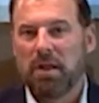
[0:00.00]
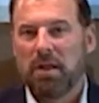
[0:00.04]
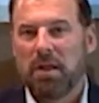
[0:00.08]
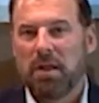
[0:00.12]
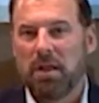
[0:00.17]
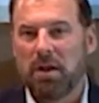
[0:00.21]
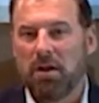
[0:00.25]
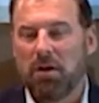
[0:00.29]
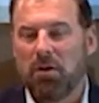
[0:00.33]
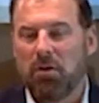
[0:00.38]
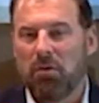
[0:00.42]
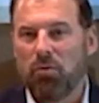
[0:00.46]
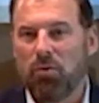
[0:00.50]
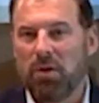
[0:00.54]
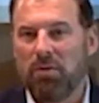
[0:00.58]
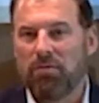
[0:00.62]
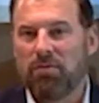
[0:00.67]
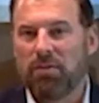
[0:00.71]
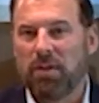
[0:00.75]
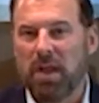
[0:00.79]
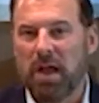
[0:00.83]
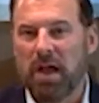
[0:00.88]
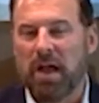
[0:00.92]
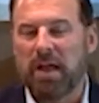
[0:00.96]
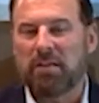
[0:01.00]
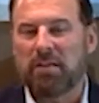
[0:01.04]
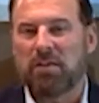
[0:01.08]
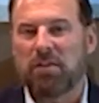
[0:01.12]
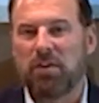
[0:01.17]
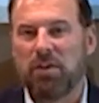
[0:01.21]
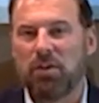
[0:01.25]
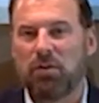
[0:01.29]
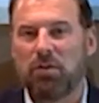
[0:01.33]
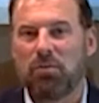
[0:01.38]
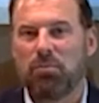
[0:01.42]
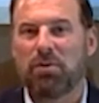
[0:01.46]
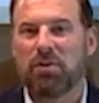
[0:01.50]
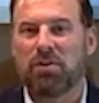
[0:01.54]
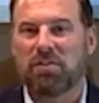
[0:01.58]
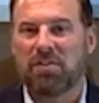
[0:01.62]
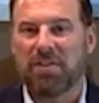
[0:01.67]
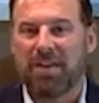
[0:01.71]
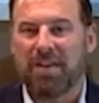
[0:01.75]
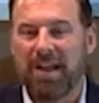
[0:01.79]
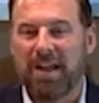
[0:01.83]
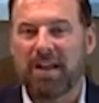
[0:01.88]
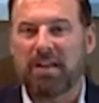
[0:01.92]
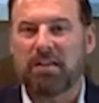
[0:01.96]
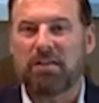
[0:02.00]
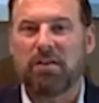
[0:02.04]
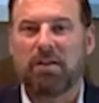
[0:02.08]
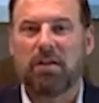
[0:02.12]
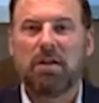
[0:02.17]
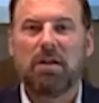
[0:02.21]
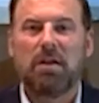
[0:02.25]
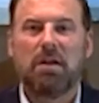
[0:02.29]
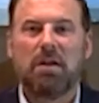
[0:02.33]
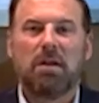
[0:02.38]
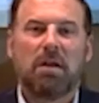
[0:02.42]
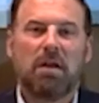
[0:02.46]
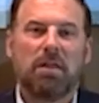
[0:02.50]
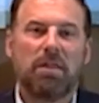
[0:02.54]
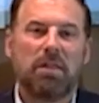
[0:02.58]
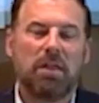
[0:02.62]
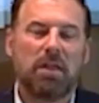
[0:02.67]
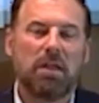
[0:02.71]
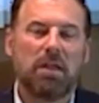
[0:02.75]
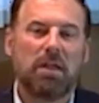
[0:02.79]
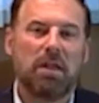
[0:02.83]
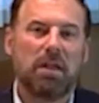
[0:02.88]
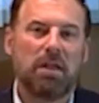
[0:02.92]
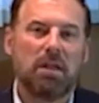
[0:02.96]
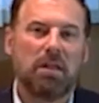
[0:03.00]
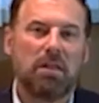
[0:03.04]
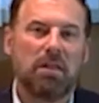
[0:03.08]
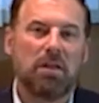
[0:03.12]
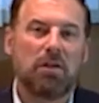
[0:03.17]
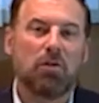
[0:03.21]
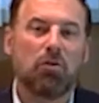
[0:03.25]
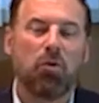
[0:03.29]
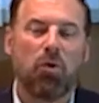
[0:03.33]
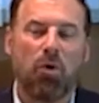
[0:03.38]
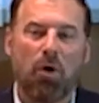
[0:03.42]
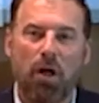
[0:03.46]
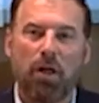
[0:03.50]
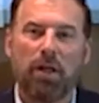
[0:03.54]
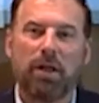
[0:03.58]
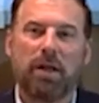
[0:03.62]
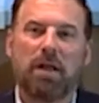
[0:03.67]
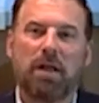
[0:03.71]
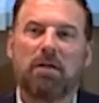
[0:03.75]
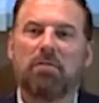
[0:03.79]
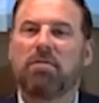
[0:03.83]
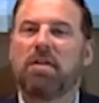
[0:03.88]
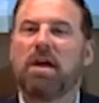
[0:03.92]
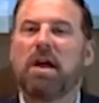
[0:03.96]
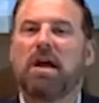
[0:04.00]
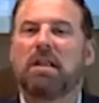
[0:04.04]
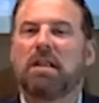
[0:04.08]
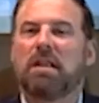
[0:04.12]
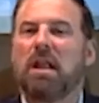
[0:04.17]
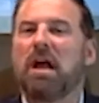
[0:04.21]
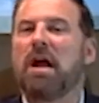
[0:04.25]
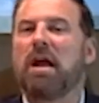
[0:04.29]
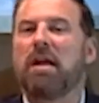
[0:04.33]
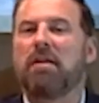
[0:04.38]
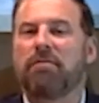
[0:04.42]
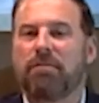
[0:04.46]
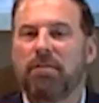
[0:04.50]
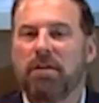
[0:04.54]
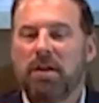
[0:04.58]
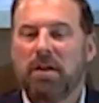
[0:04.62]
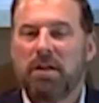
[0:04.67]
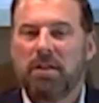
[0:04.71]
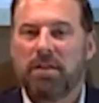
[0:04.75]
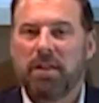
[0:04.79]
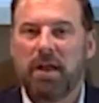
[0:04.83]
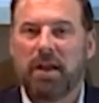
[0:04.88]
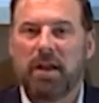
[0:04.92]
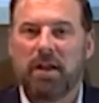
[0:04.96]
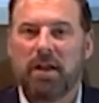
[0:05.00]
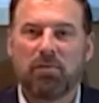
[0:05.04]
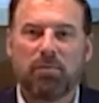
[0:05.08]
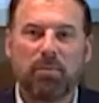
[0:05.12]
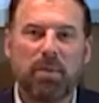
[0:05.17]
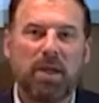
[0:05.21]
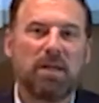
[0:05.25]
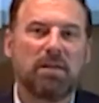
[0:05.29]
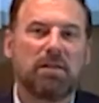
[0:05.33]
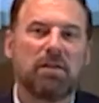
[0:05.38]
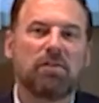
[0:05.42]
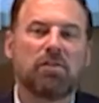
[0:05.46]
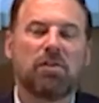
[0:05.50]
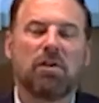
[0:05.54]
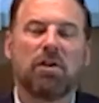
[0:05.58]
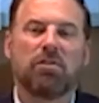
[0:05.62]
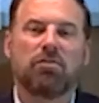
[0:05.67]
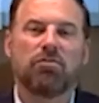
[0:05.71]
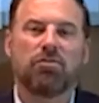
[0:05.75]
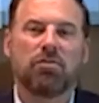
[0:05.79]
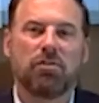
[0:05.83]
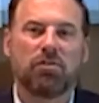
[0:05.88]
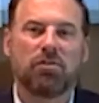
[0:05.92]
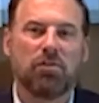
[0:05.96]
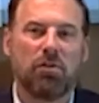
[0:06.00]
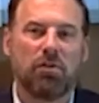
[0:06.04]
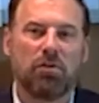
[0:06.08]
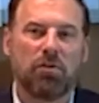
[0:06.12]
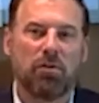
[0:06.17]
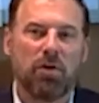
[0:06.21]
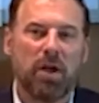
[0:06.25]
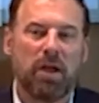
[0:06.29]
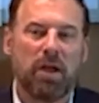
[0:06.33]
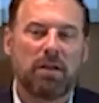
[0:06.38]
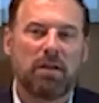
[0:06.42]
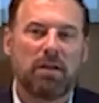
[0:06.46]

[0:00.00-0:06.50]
you know, we've got to protect the quality of that life that has made this country so great.